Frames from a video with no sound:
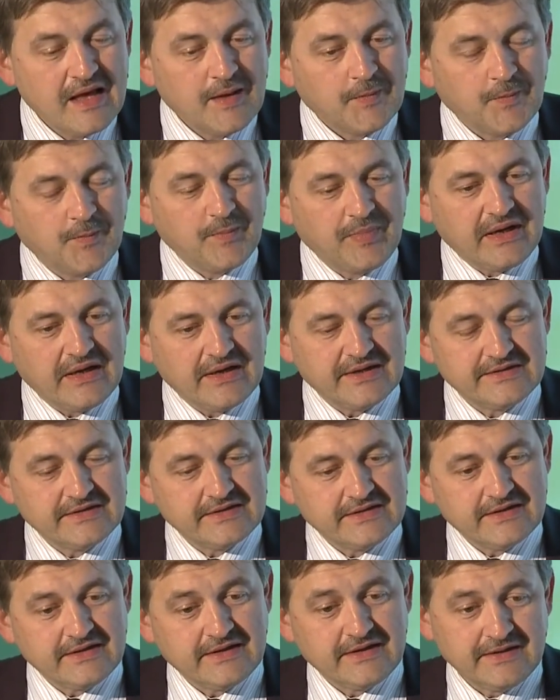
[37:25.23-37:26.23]
But
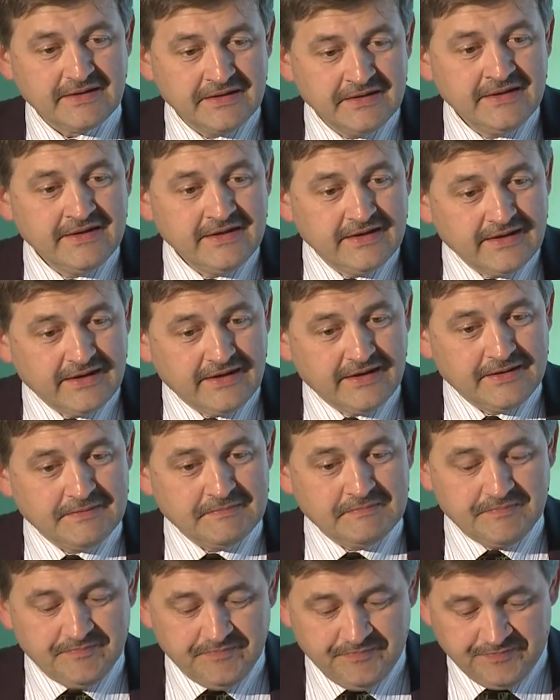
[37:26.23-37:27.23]

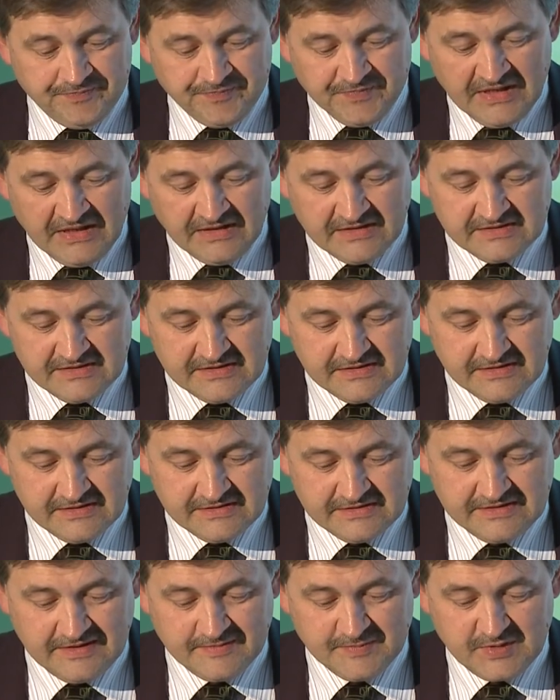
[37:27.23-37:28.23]

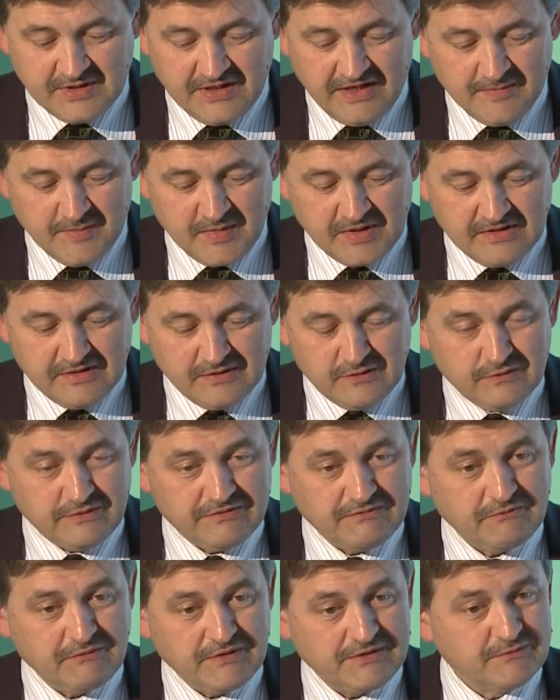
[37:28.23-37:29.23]
some time
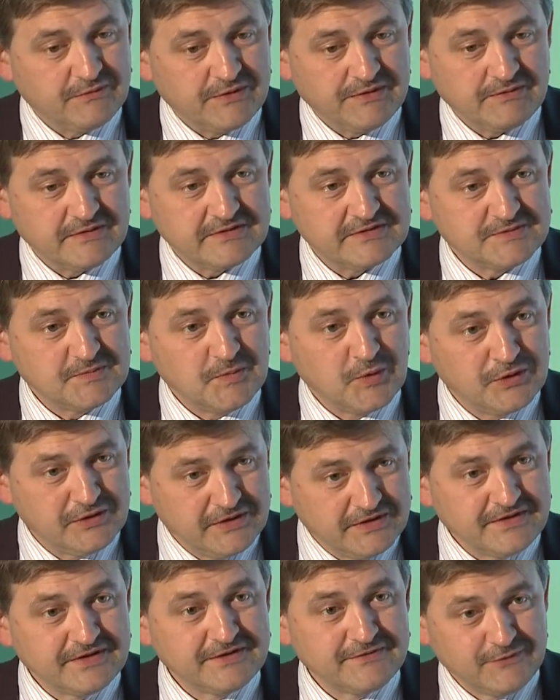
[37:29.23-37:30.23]
ago, when we were
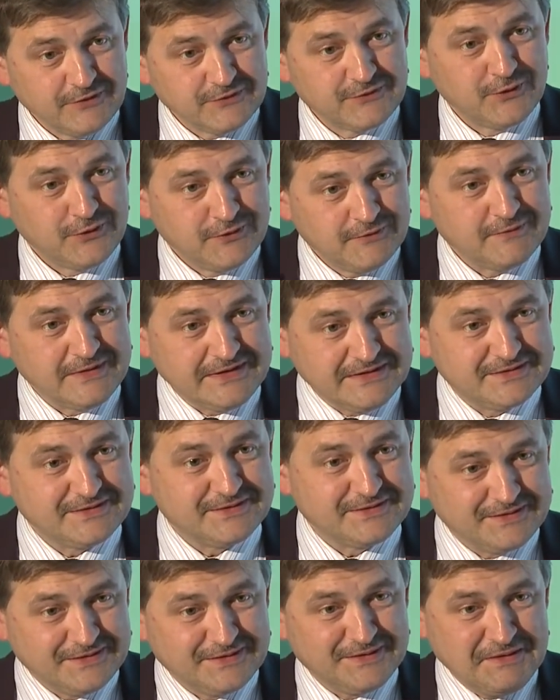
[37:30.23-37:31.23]
smaller, it was
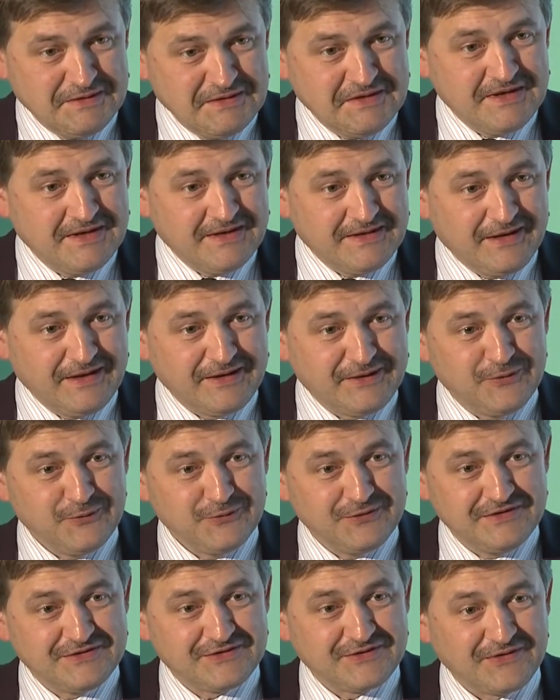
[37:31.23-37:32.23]
always like you
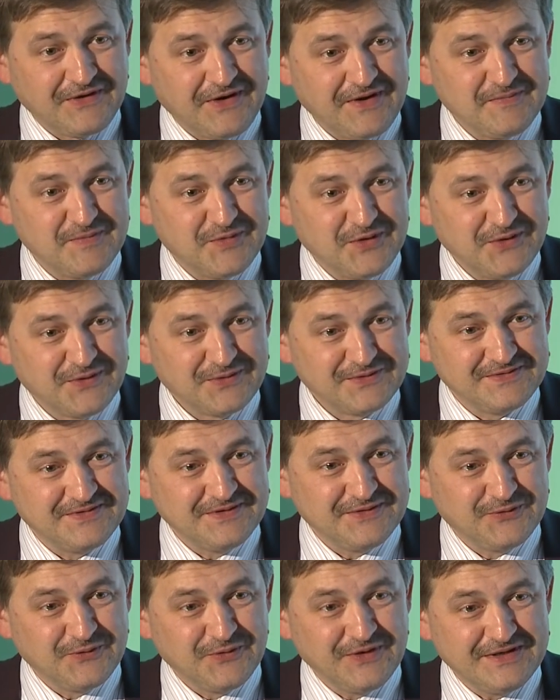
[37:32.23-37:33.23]
described your
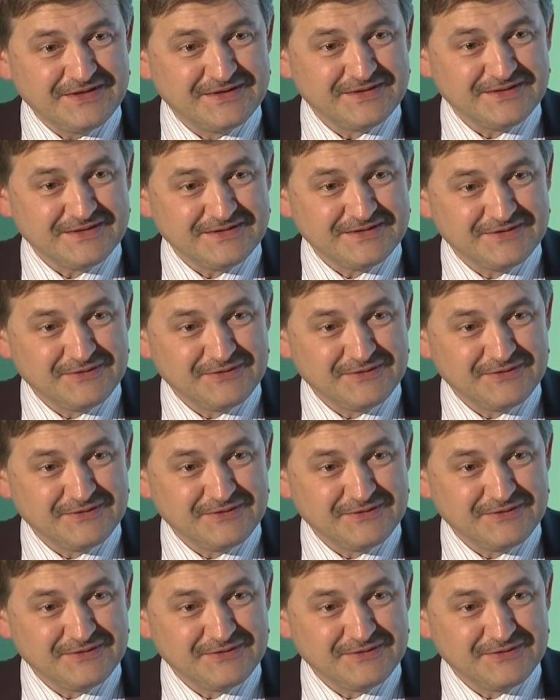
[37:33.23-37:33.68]
situation.